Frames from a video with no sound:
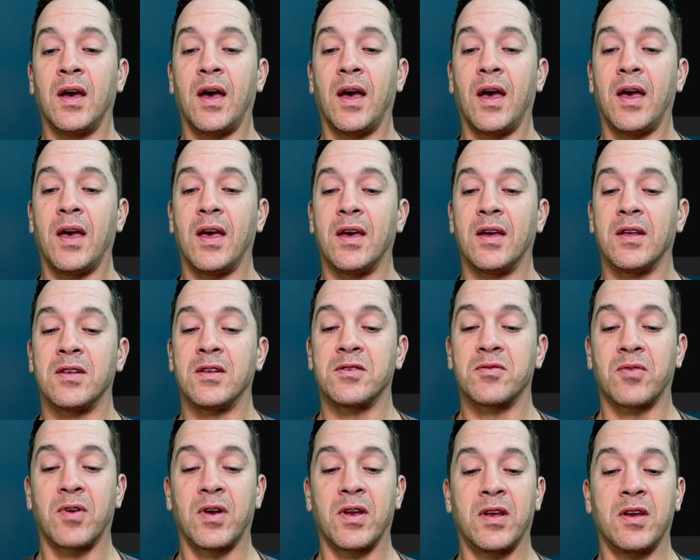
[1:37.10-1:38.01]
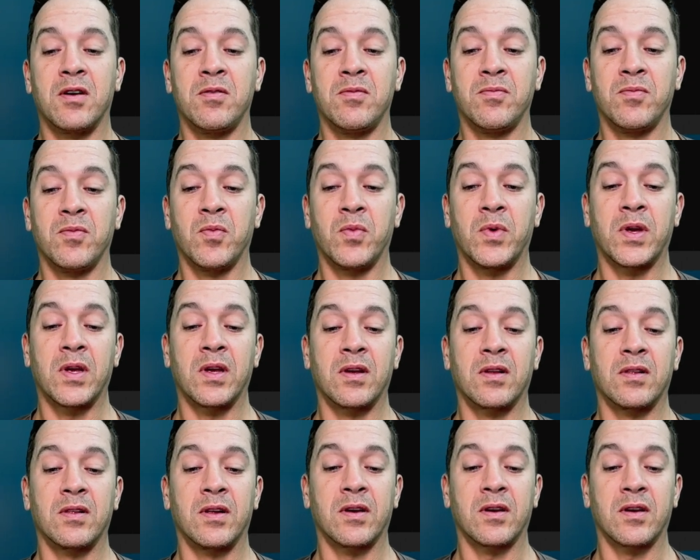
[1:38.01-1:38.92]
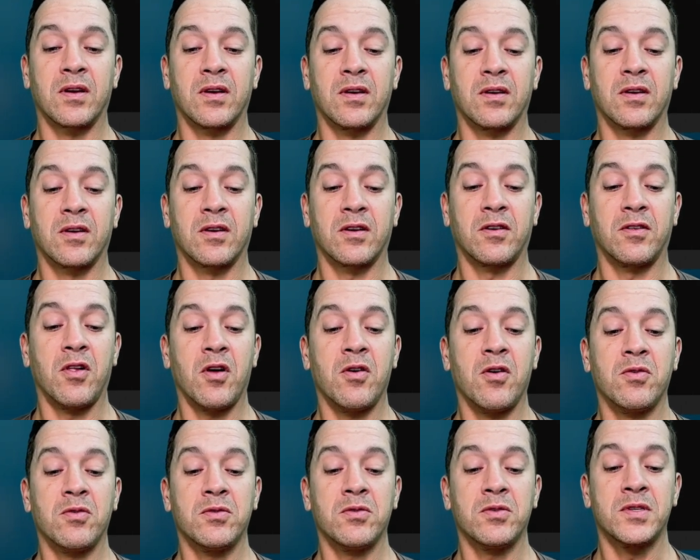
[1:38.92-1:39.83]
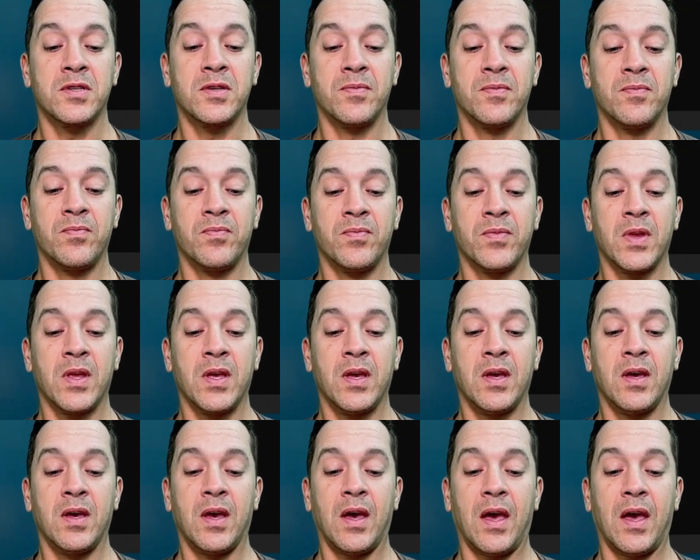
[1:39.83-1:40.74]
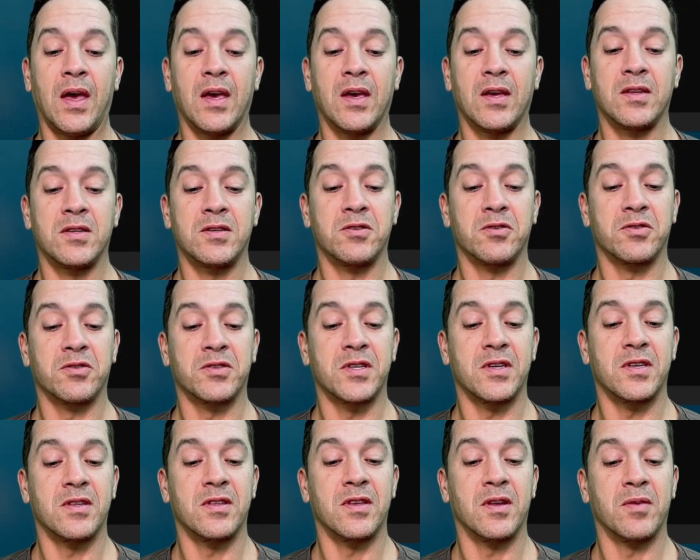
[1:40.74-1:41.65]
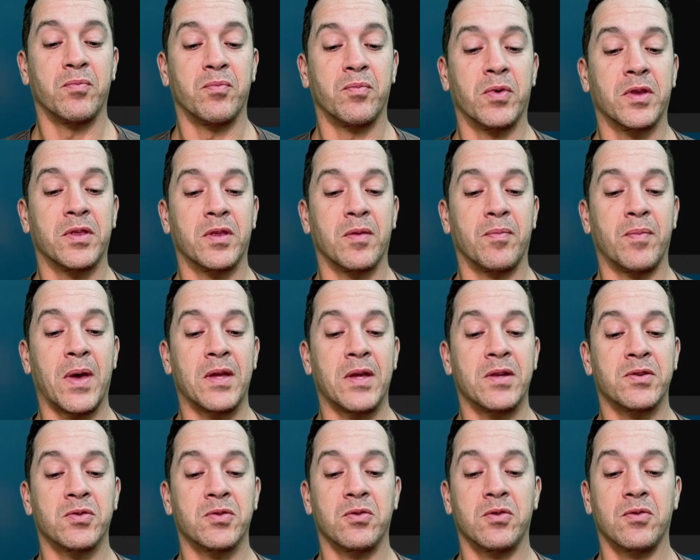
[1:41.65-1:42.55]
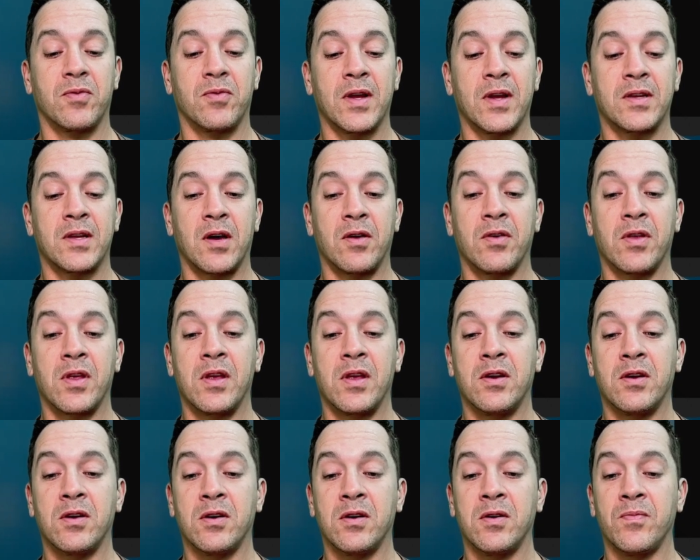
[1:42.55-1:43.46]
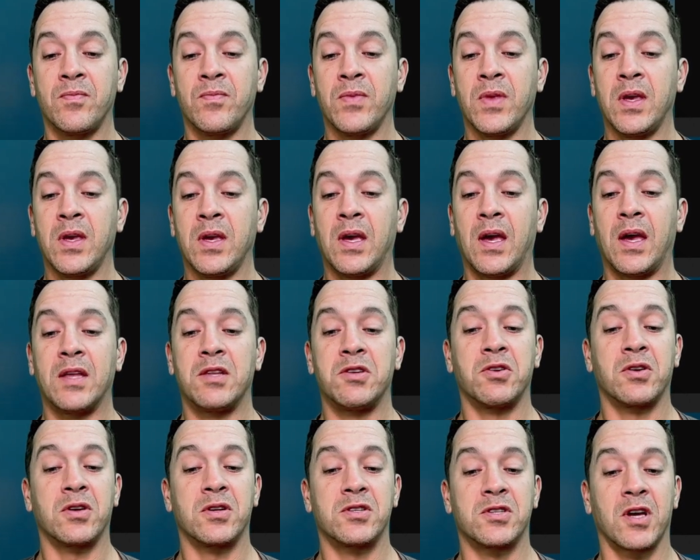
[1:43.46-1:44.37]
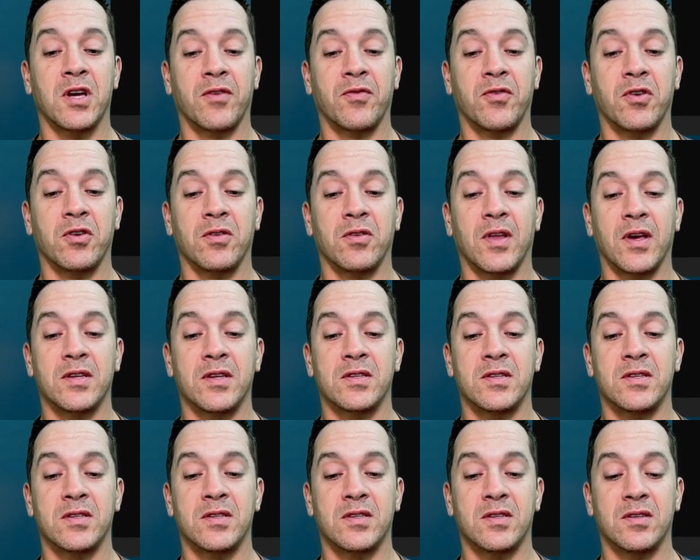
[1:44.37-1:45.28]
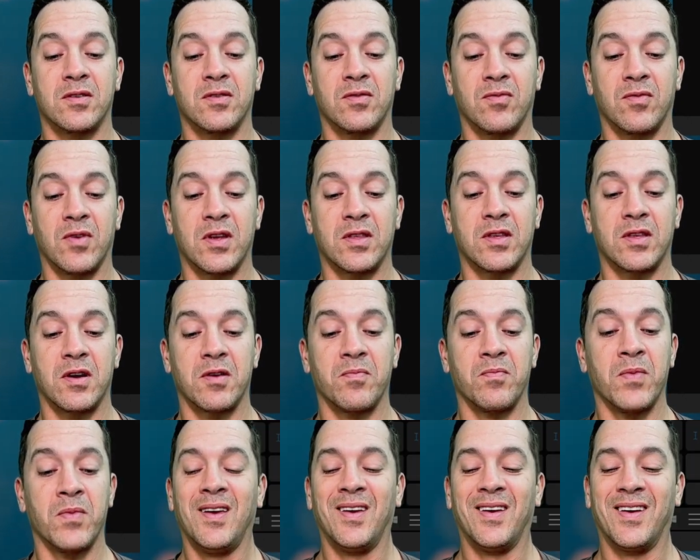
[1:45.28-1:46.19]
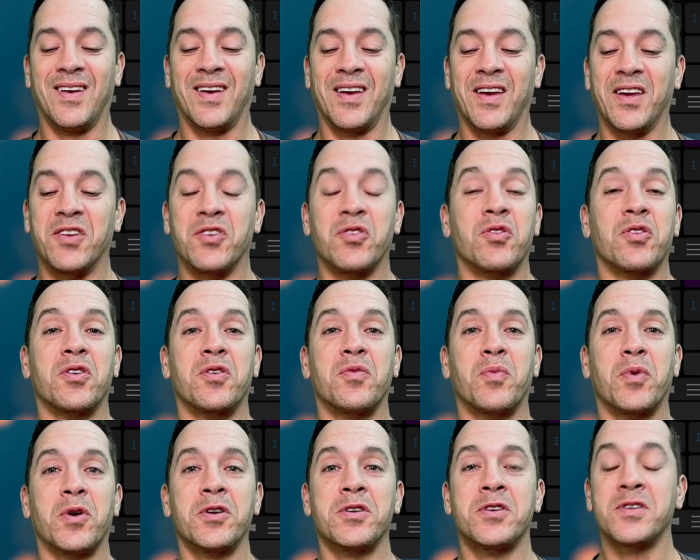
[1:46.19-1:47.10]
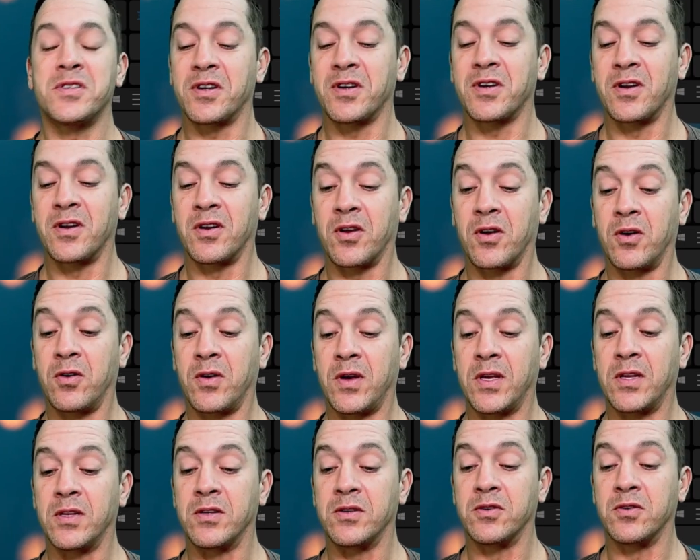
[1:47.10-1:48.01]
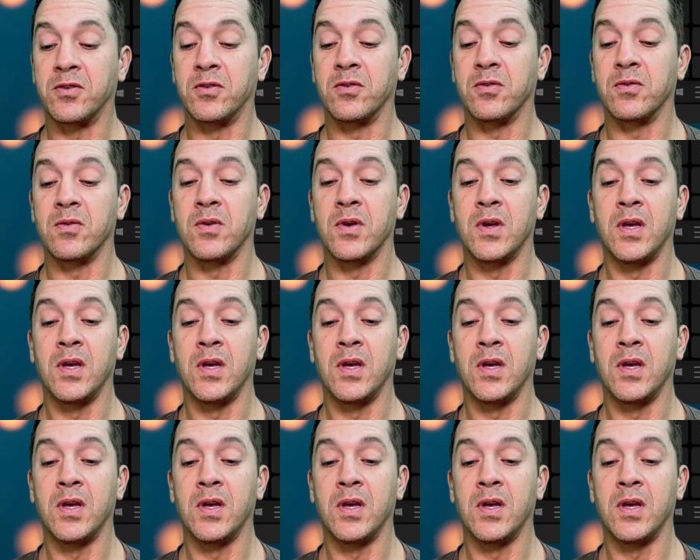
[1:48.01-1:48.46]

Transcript: And right here, we can click close and you'll see that it put the pen tool right down here and you can check for your license right there. In order to purchase, you're going to go into